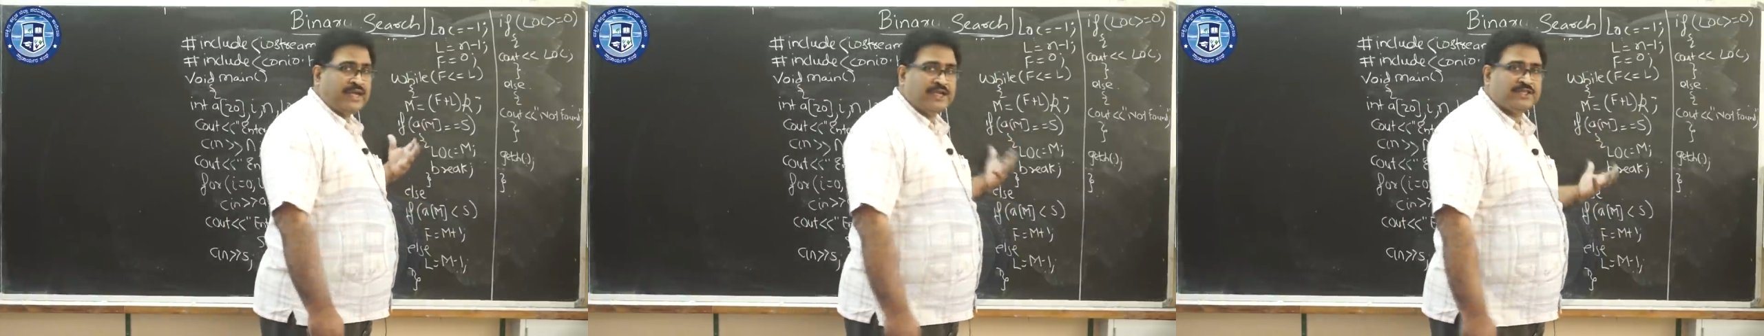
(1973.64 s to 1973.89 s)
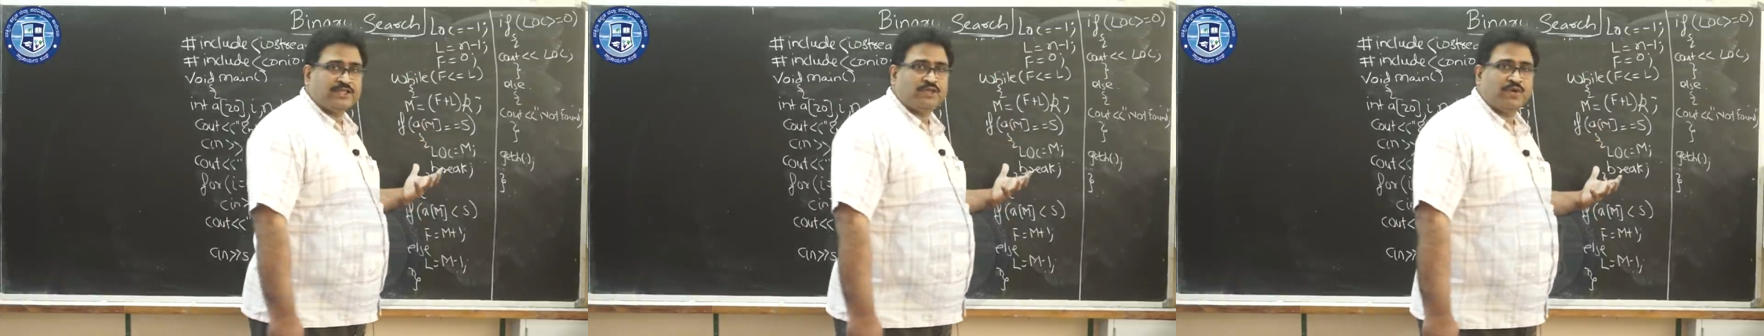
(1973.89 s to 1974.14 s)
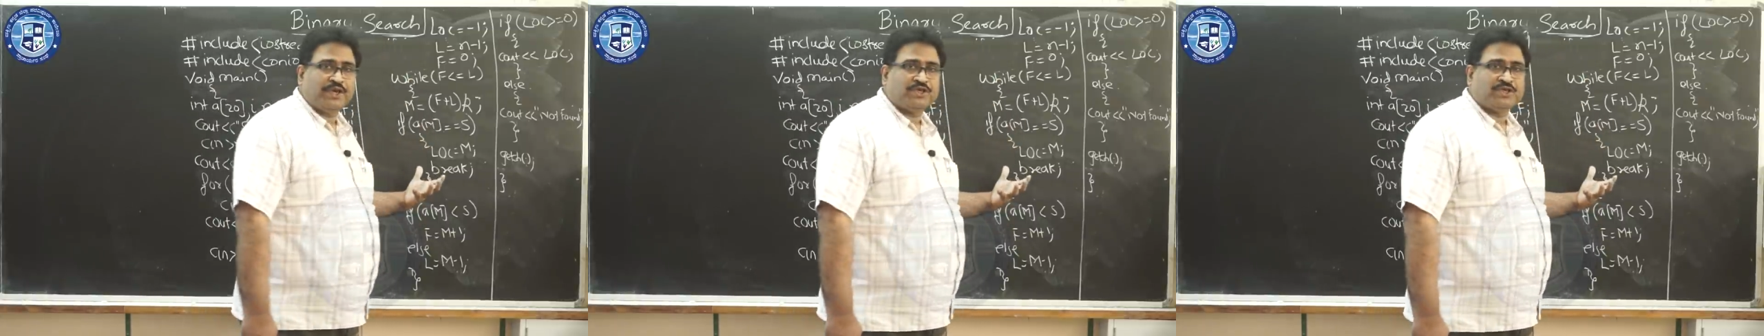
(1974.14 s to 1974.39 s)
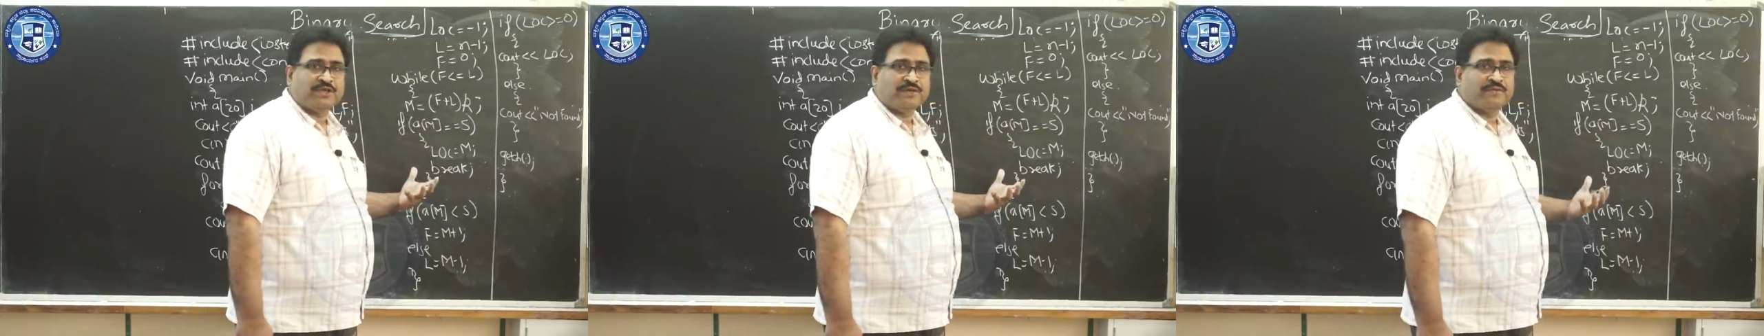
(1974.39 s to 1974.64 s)
any
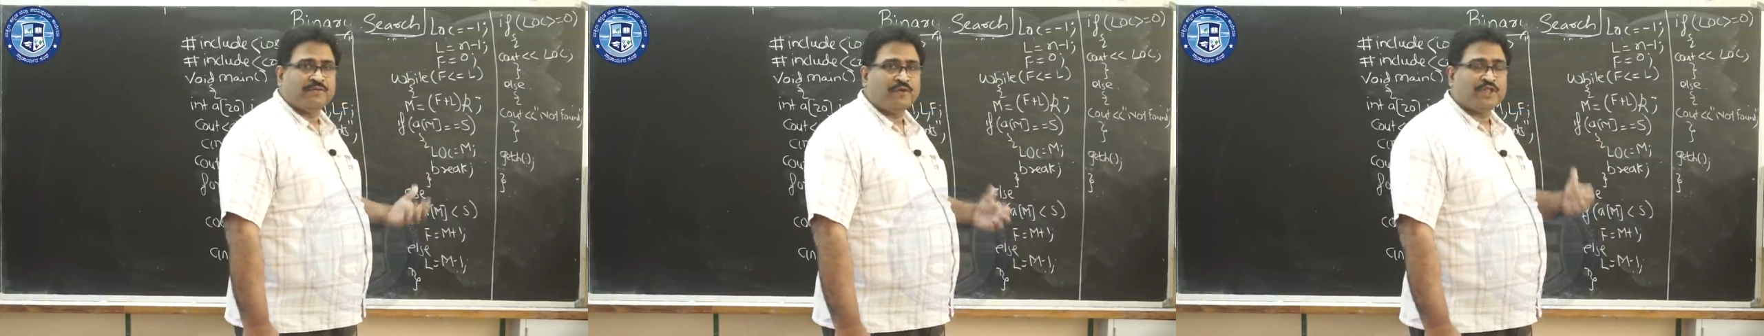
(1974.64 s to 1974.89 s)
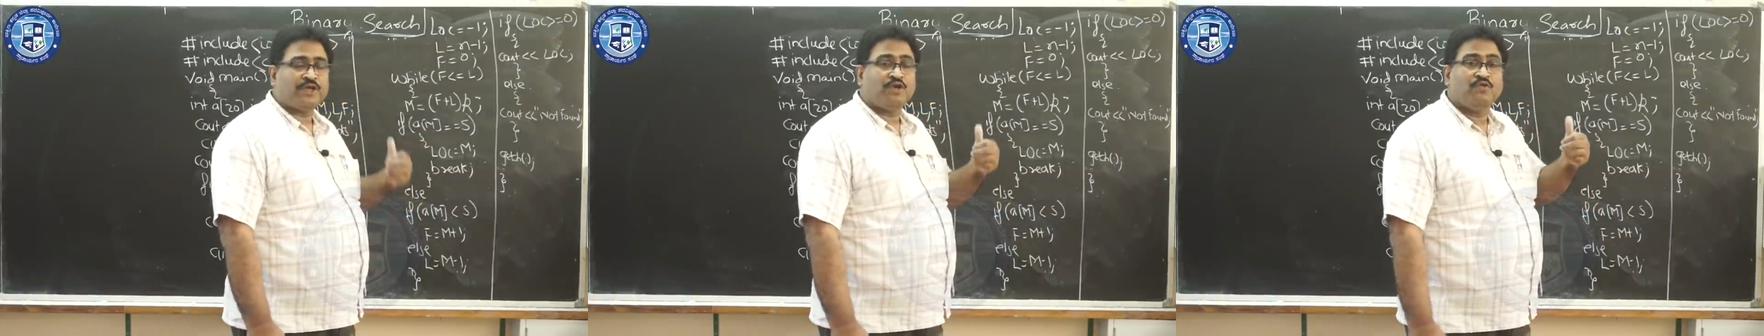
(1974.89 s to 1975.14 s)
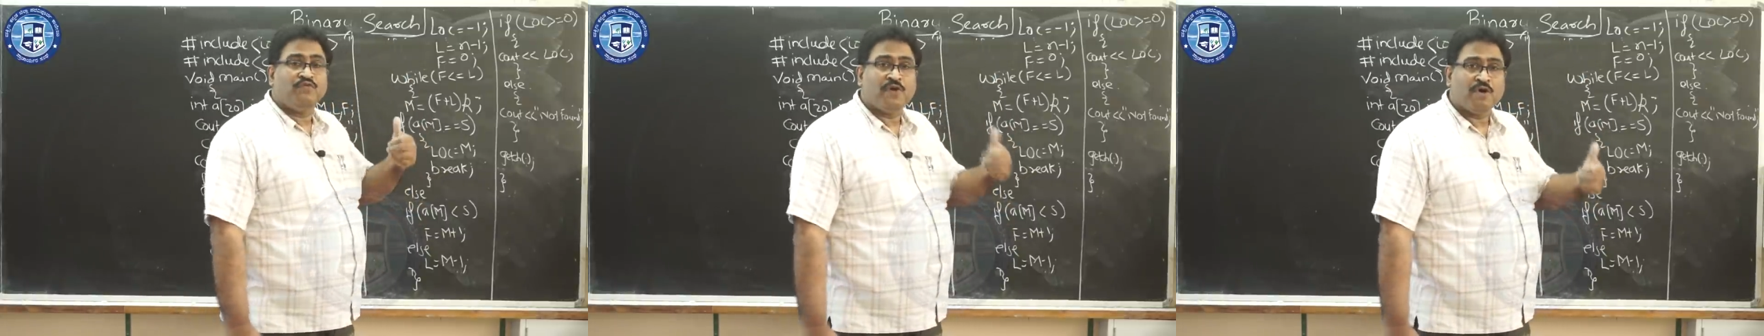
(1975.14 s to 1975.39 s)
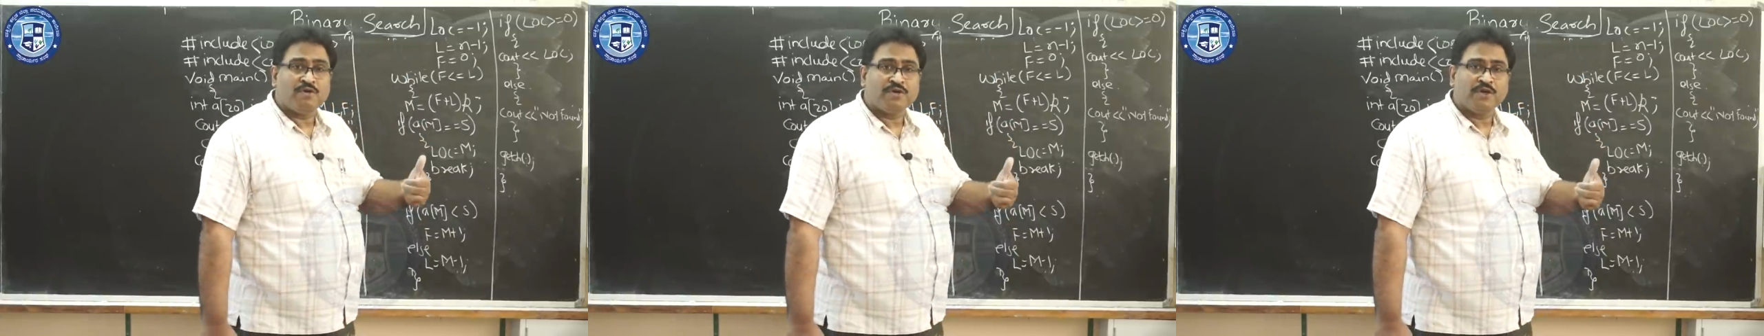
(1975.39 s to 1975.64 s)
situation, whether you
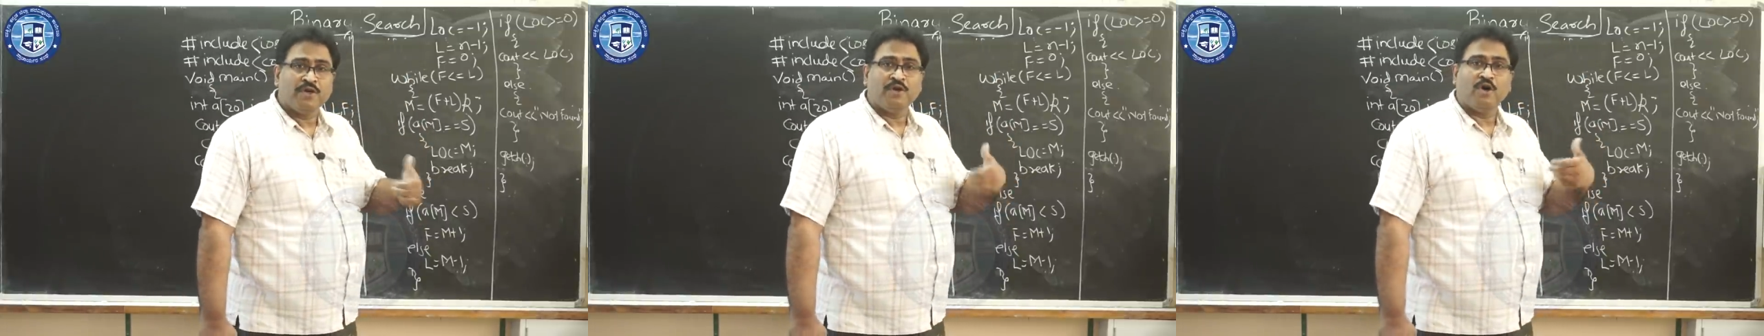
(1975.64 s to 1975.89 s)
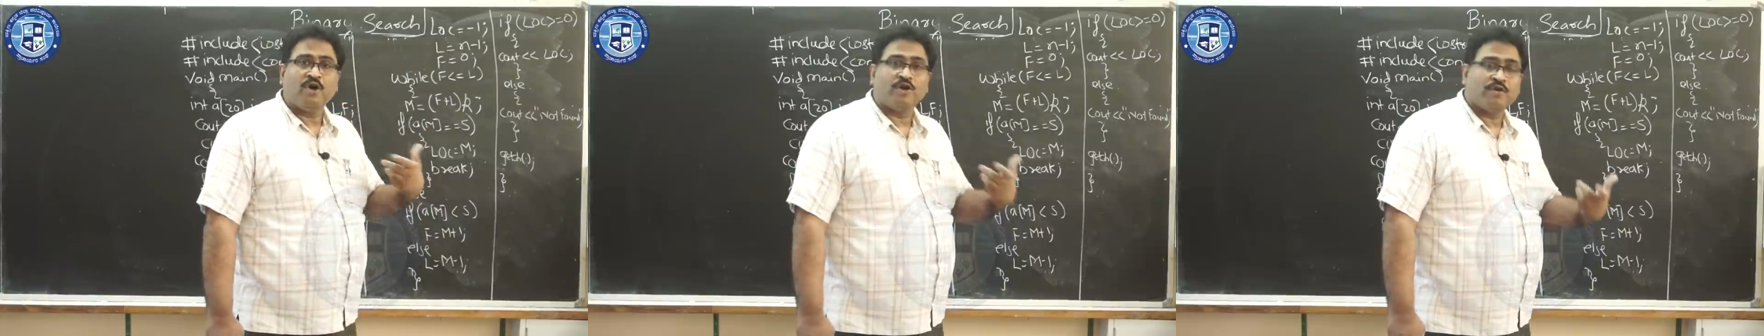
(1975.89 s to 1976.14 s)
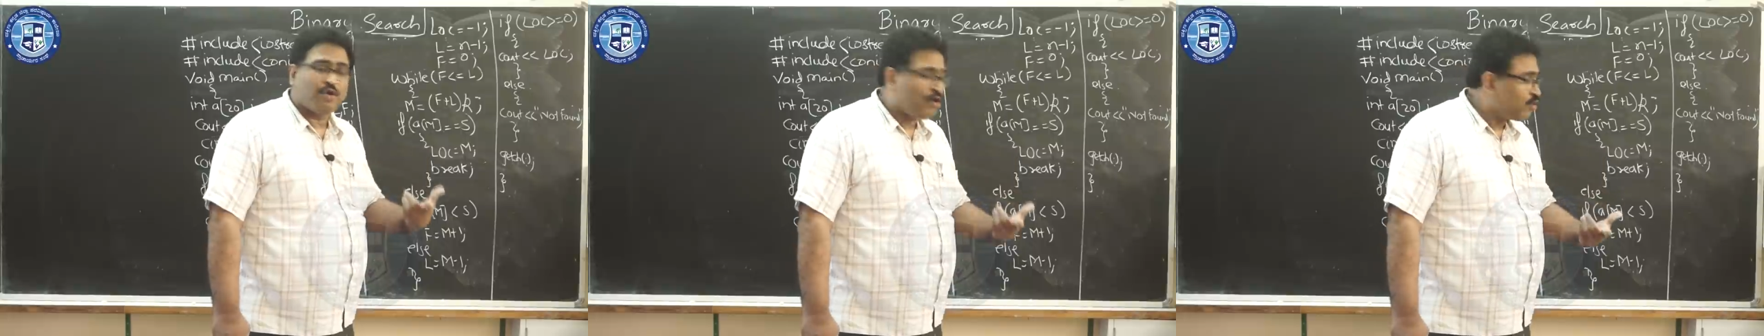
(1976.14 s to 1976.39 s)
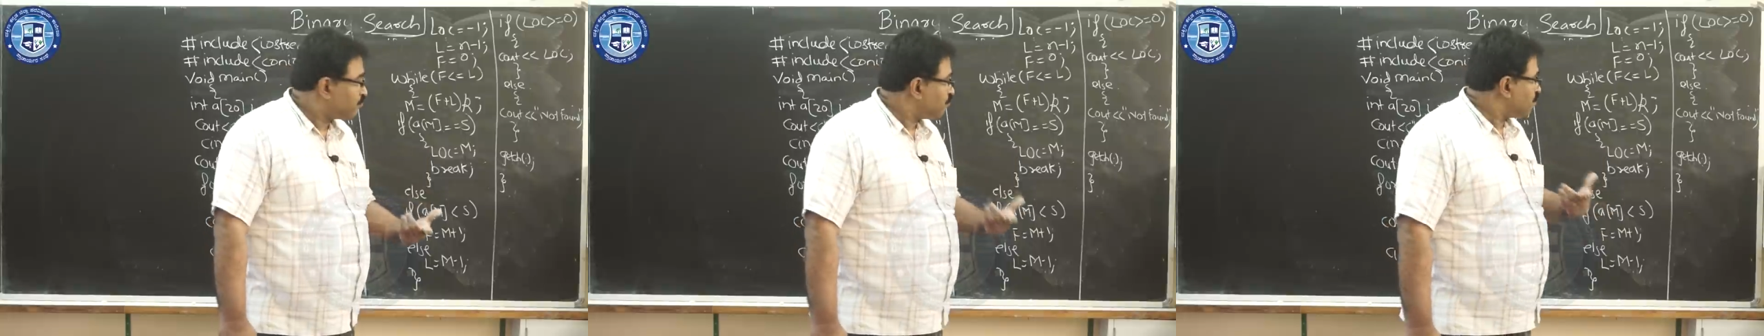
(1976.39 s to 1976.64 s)
found or you are
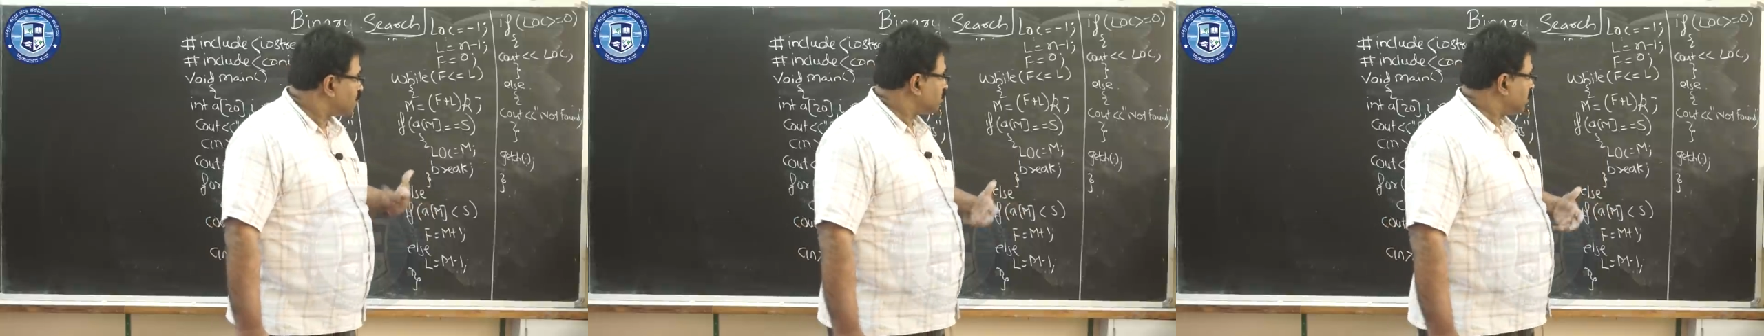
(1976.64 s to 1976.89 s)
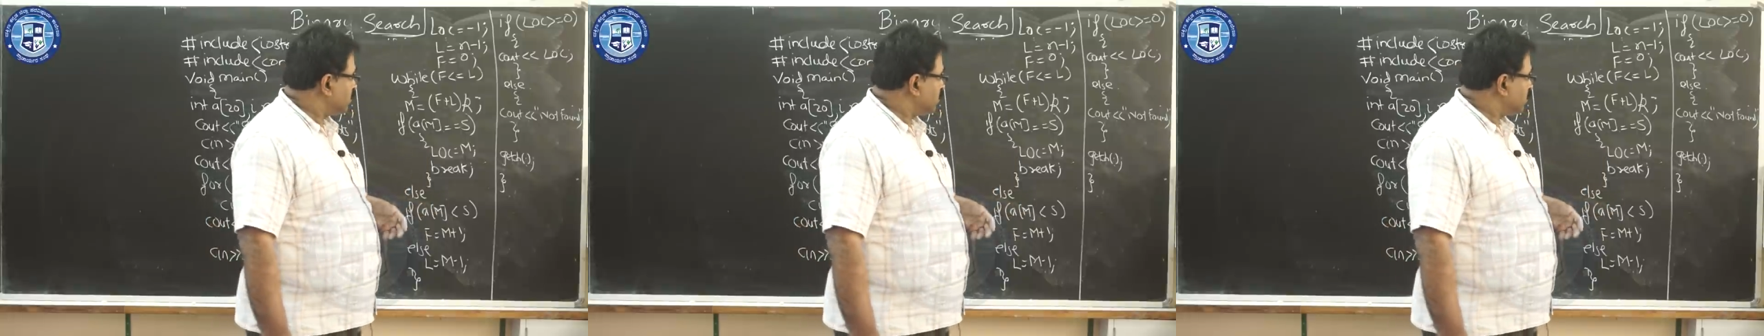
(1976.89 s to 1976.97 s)
not found the